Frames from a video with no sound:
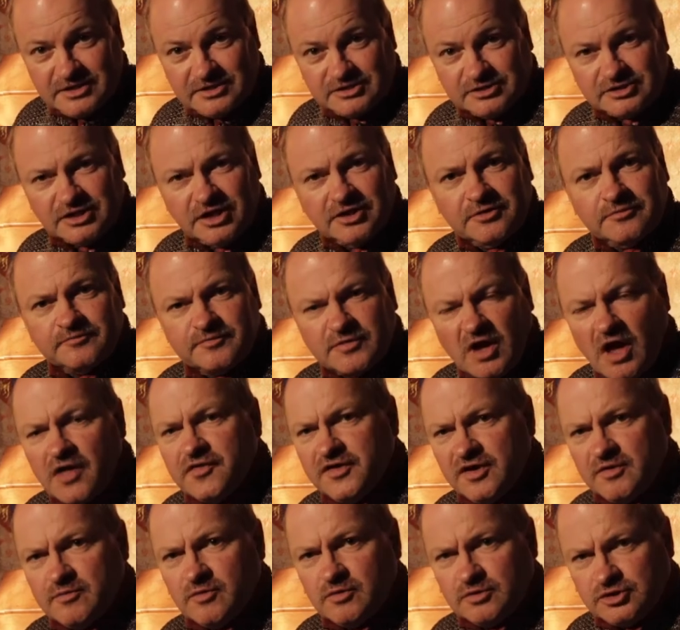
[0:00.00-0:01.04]
So I
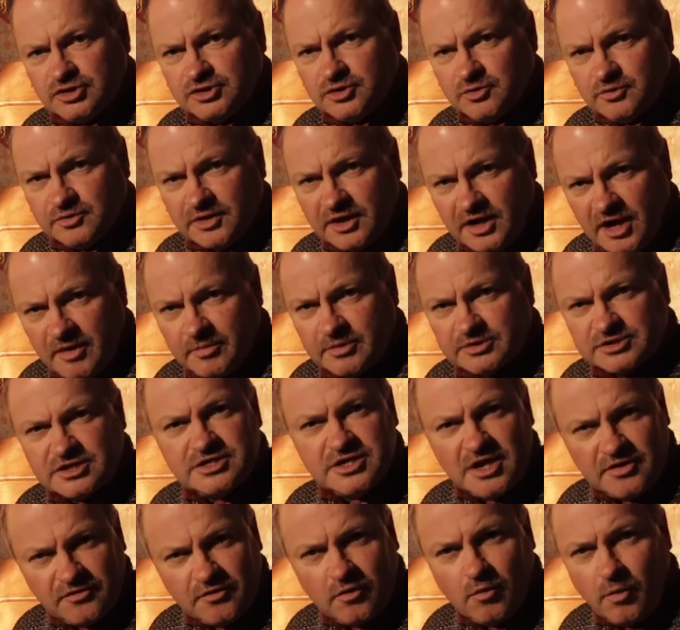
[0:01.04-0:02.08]
think we'll chalk that up as
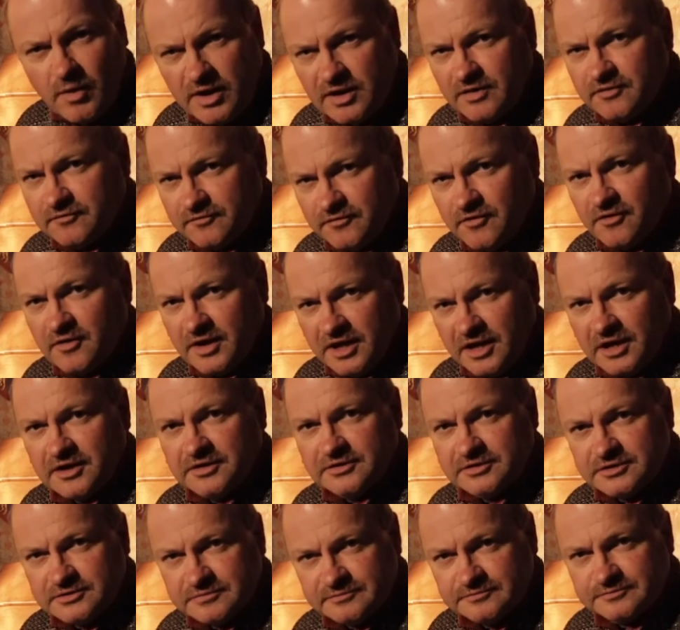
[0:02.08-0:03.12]
another win for
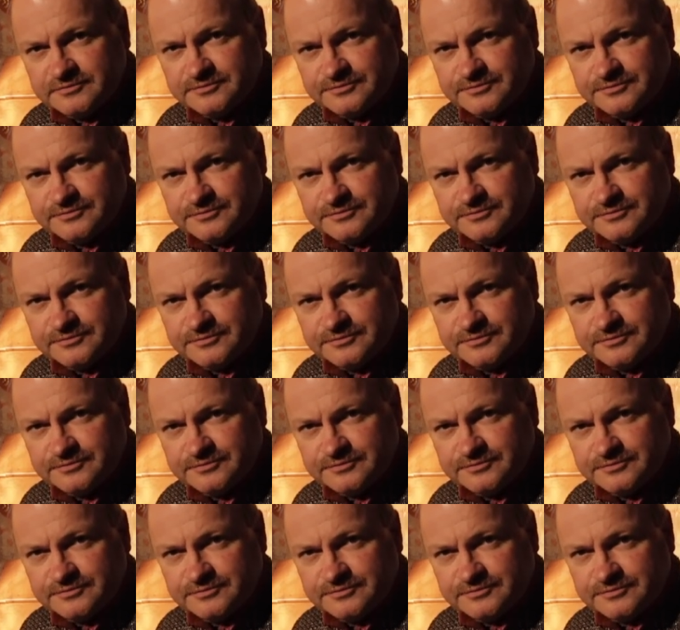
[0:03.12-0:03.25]
England.